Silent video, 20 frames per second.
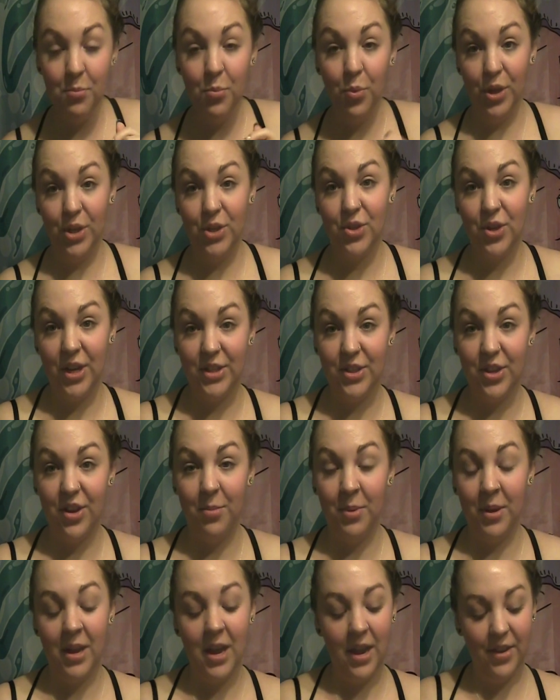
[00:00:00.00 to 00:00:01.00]
moisturizer, I've
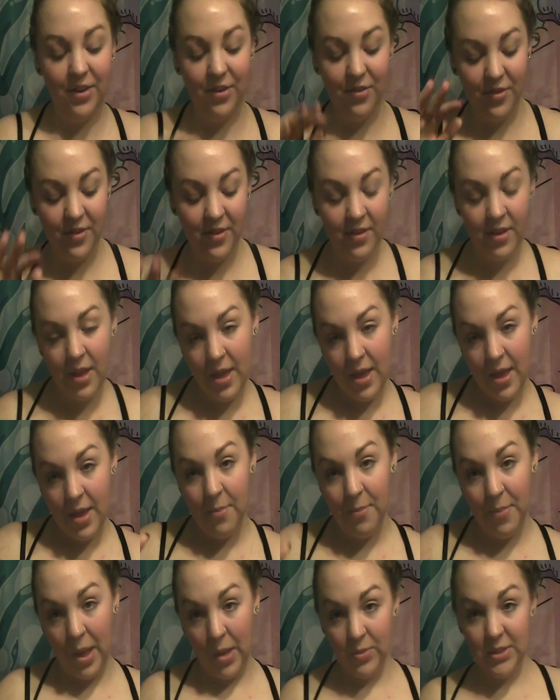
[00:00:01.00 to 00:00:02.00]
been kind of
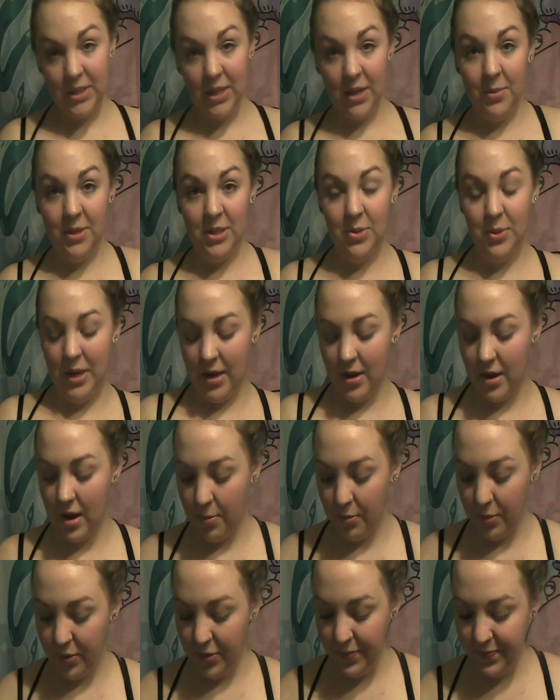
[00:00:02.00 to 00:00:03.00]
bouncing between a
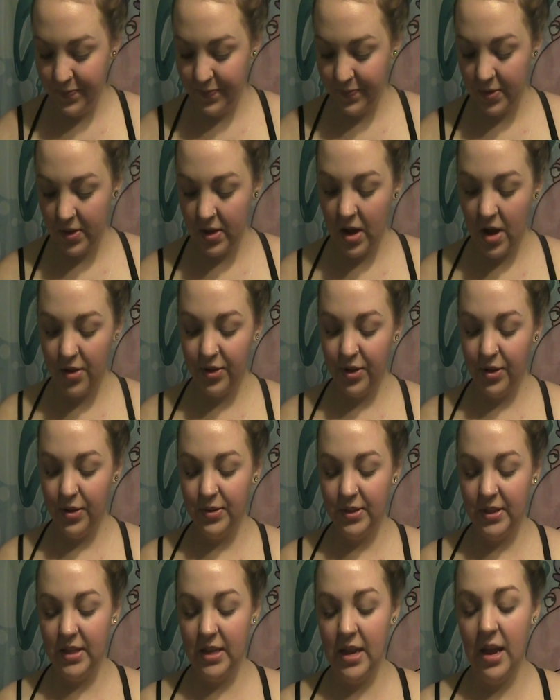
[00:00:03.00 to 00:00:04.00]
couple. I'll
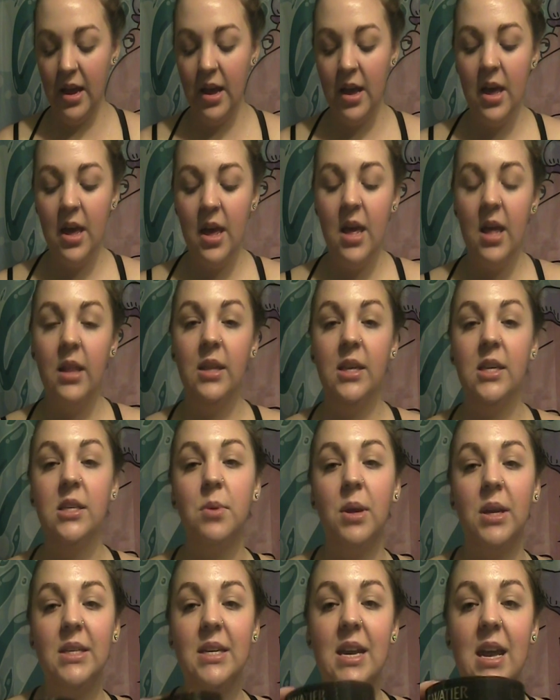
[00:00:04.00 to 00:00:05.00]
use the Lise
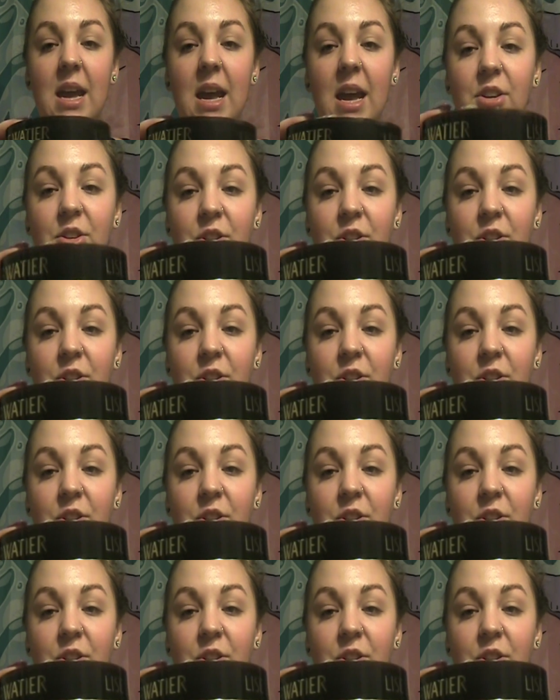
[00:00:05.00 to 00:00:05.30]
Watier Age